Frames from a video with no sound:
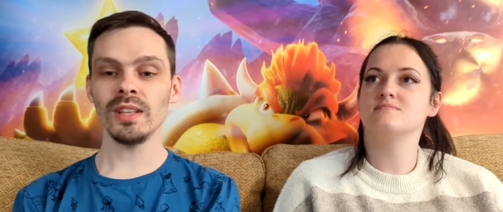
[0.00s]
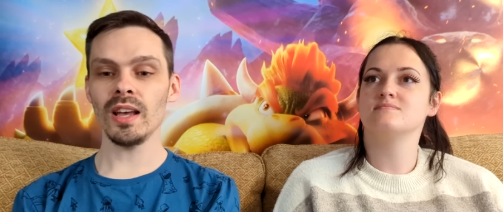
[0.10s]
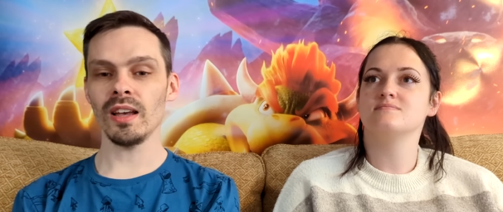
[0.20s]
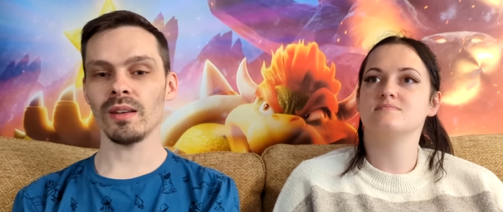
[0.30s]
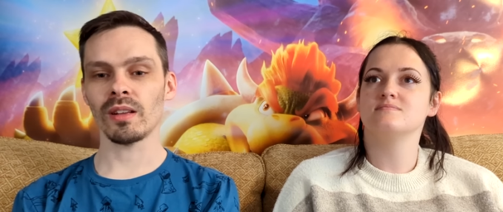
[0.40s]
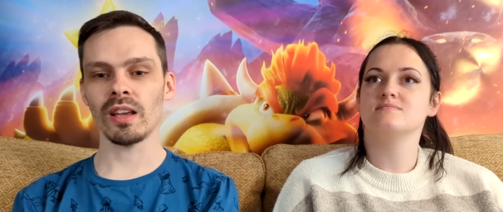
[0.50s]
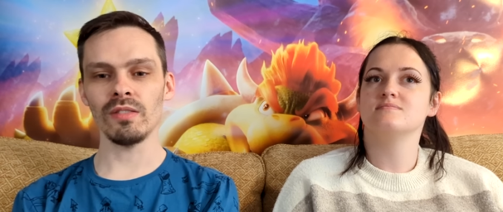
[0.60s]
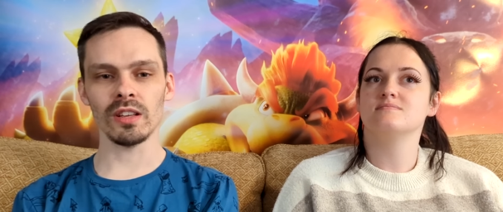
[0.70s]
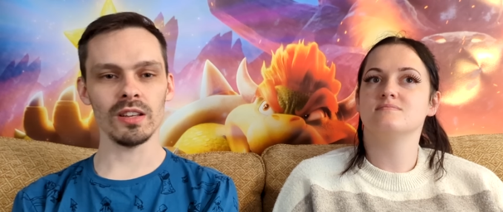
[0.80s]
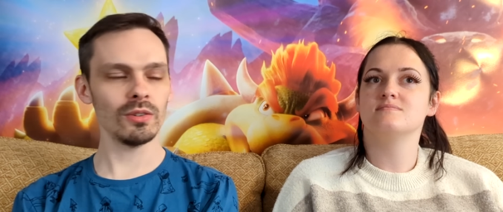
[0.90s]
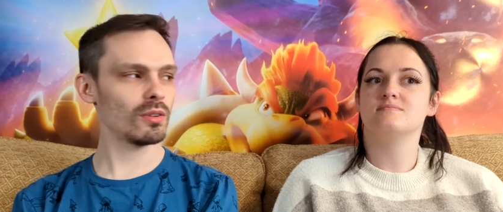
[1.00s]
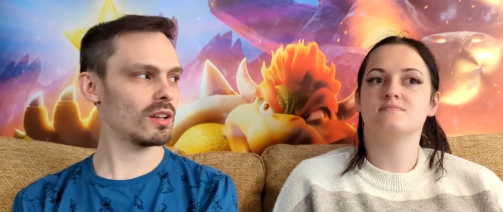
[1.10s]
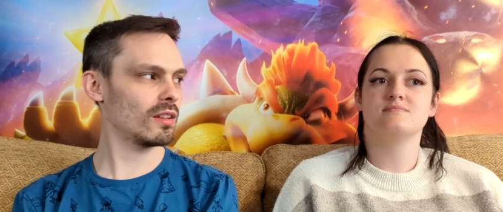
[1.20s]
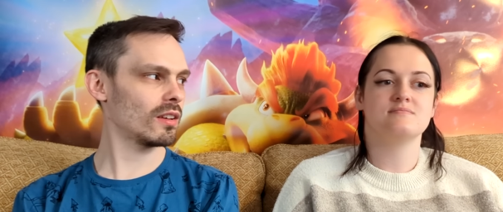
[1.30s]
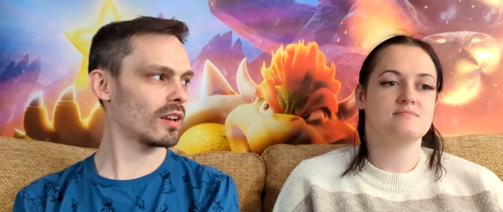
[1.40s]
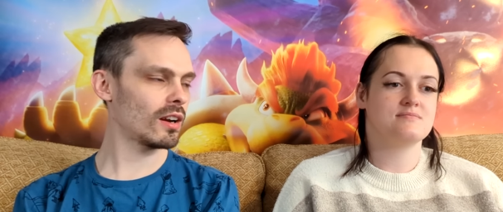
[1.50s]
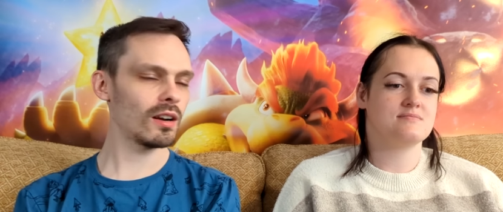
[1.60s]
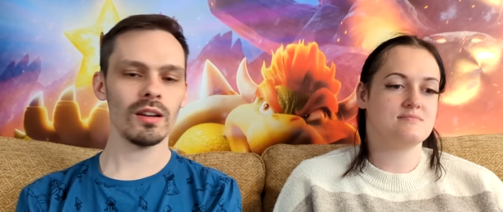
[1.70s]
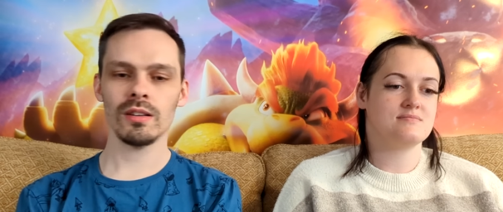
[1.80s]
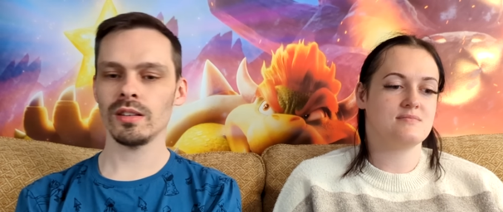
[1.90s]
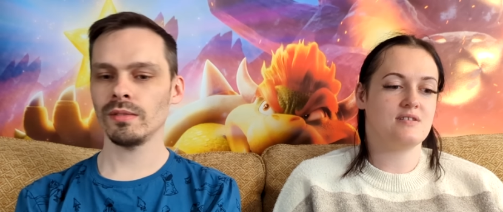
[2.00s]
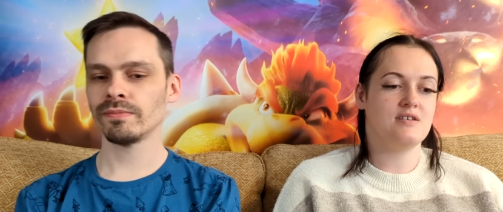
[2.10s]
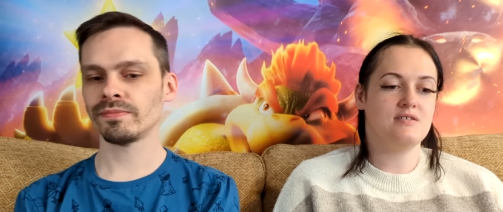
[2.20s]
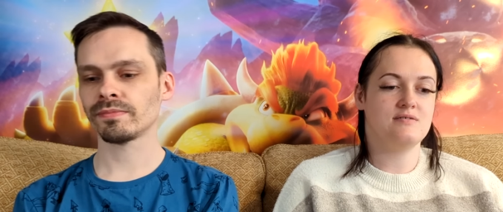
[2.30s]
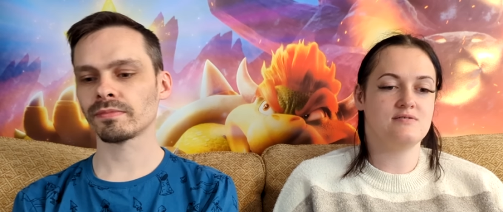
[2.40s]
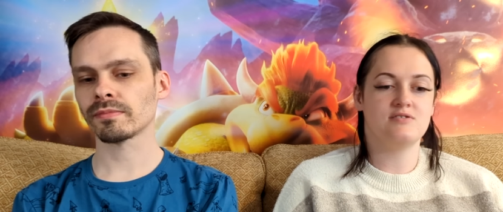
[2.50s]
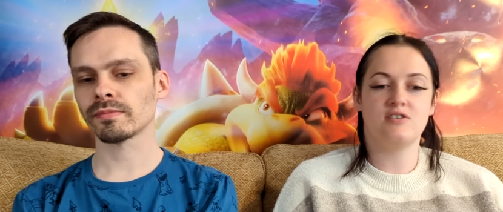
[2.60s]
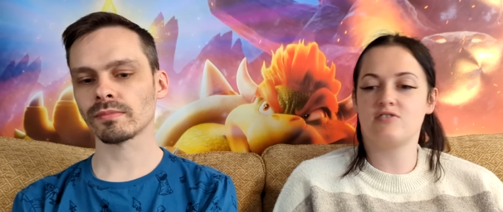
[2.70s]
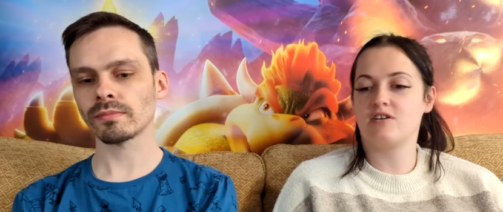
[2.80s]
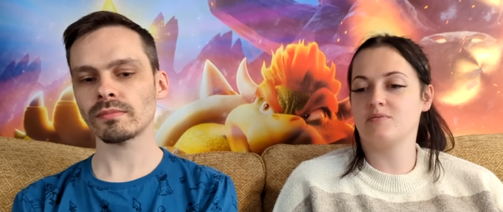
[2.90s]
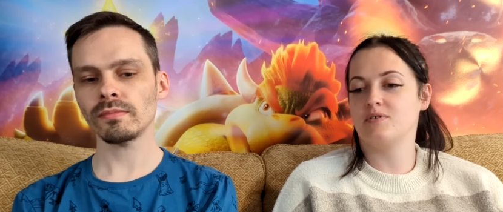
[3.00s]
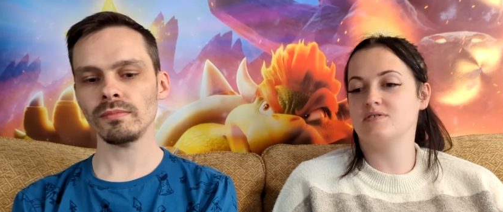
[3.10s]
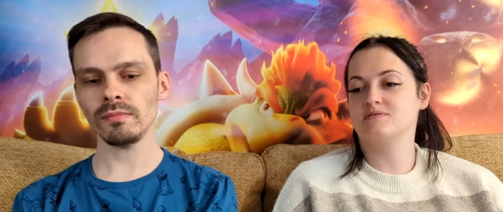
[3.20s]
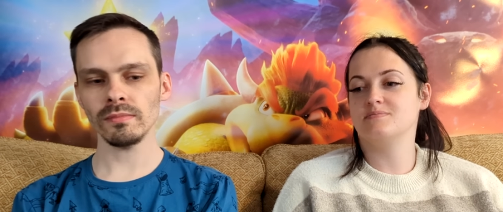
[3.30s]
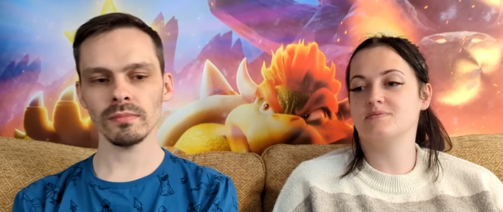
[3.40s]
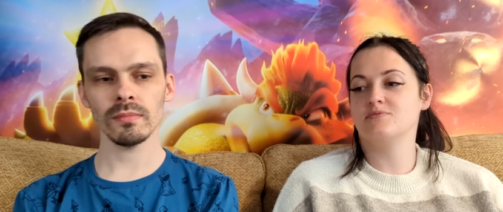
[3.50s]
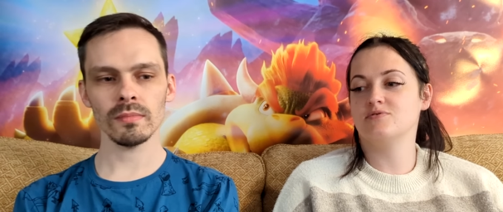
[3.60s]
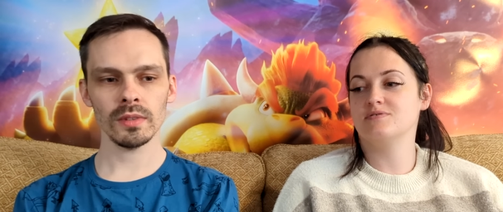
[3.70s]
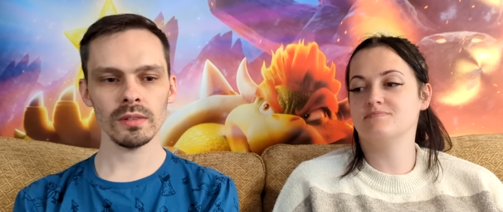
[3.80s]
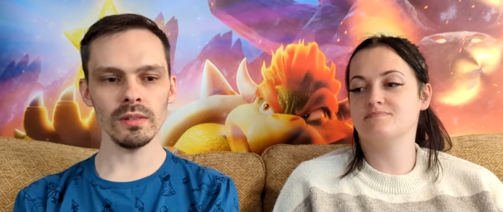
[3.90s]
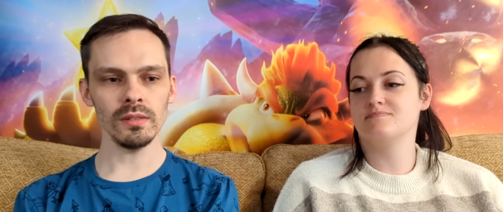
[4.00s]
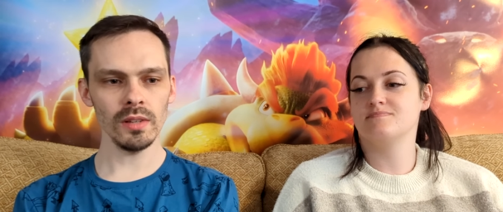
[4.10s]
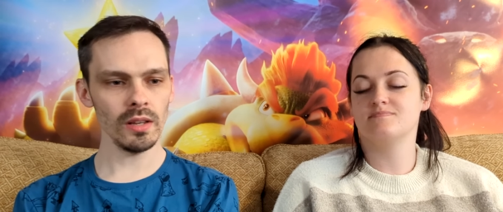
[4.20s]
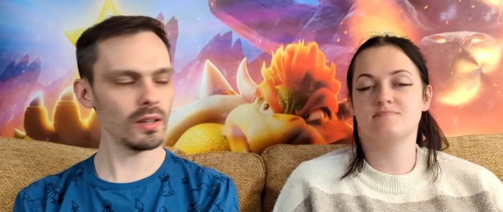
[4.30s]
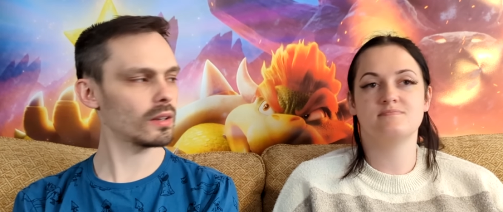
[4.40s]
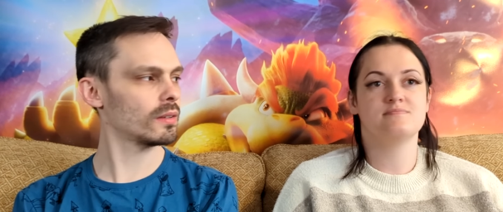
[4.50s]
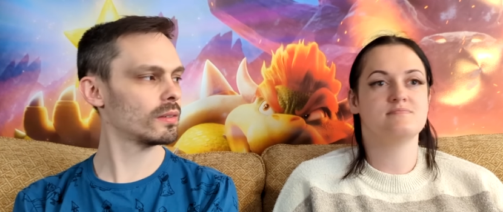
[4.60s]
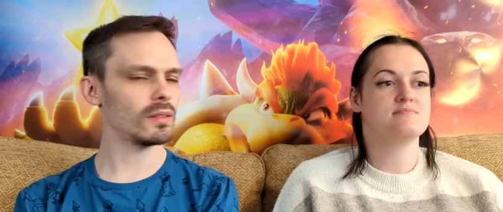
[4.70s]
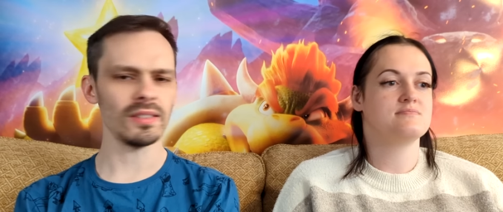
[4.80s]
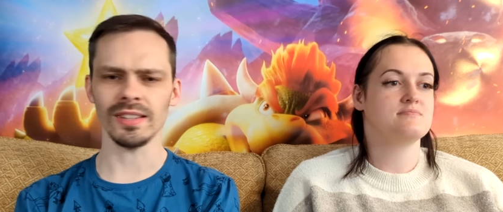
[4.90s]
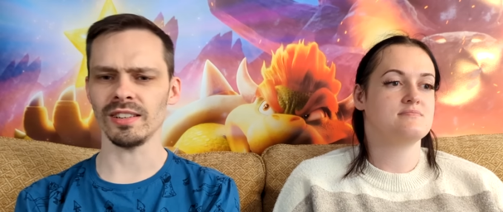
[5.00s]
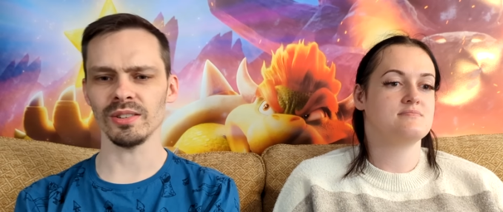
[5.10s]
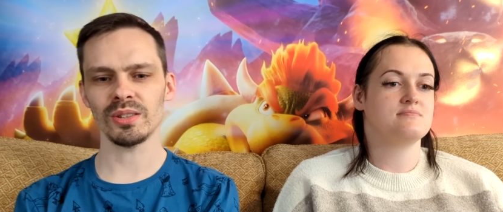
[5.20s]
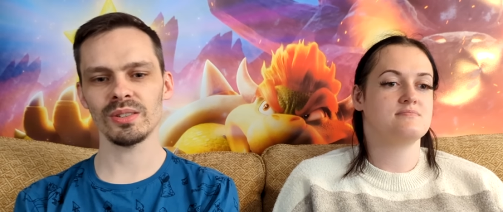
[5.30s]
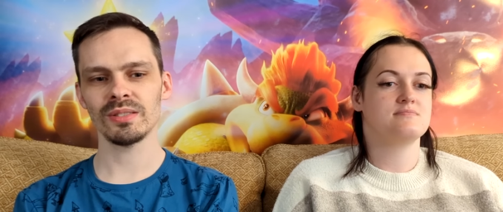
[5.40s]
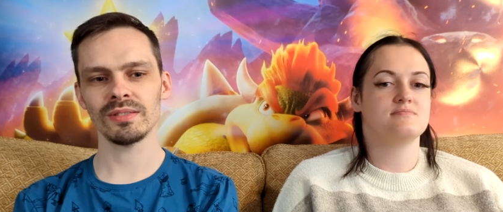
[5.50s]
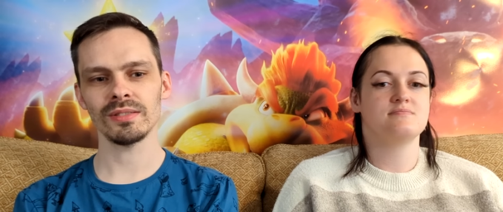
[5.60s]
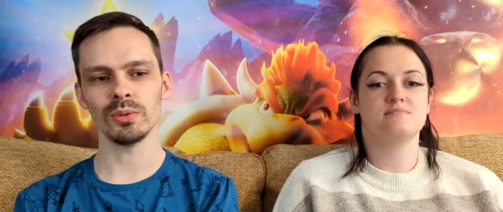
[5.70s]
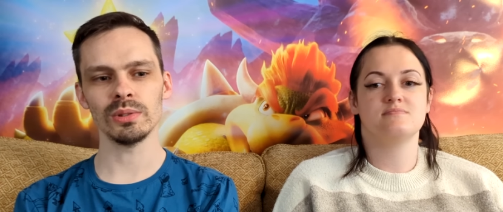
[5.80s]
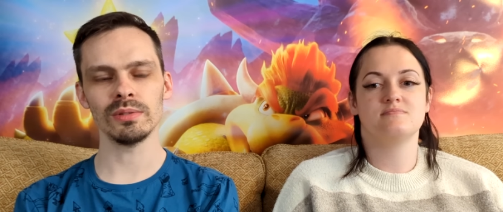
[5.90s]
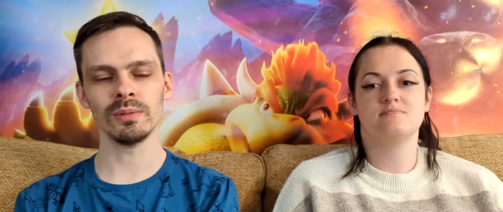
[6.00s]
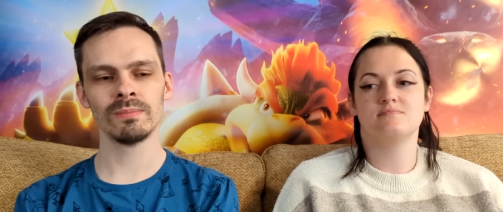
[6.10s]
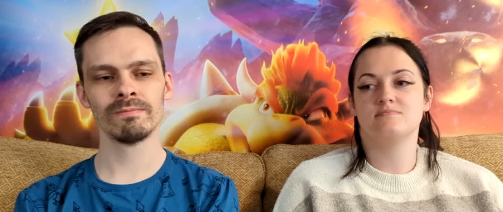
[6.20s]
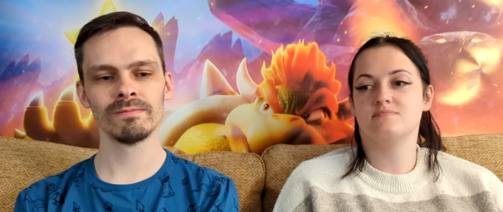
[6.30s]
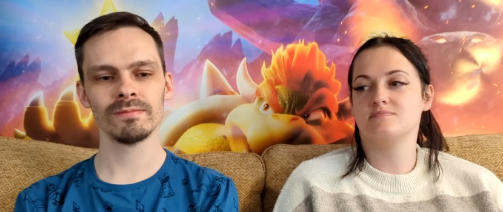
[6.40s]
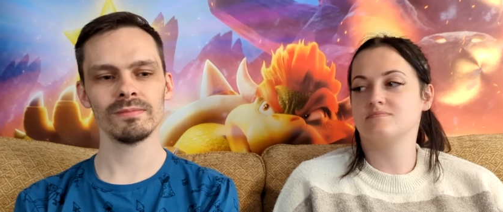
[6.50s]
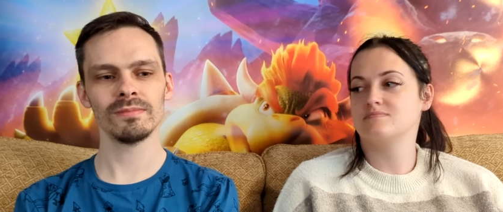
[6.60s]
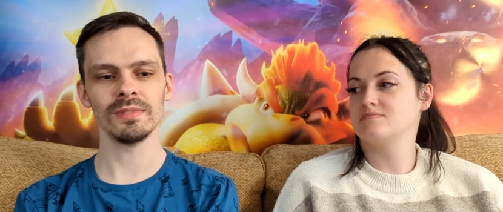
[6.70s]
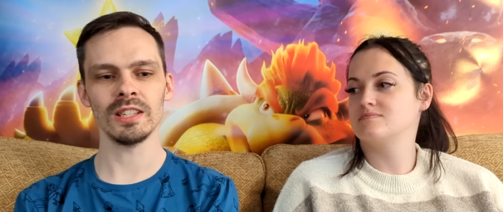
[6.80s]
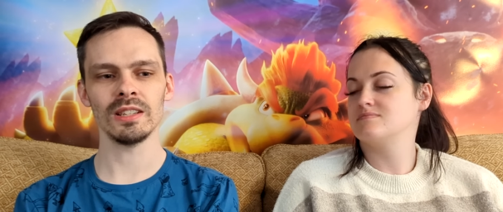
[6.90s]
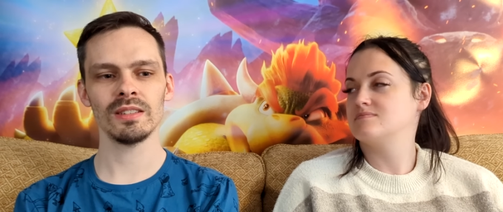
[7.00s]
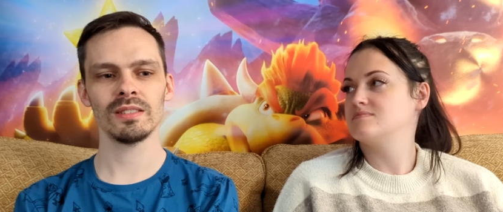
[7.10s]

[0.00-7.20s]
Speaker 1: yeah, Kevin killed at the karaoke. Yeah,
Speaker 2: Nutcracker is a bit boring.
Speaker 1: Yeah, yeah, it looked awful. Yeah.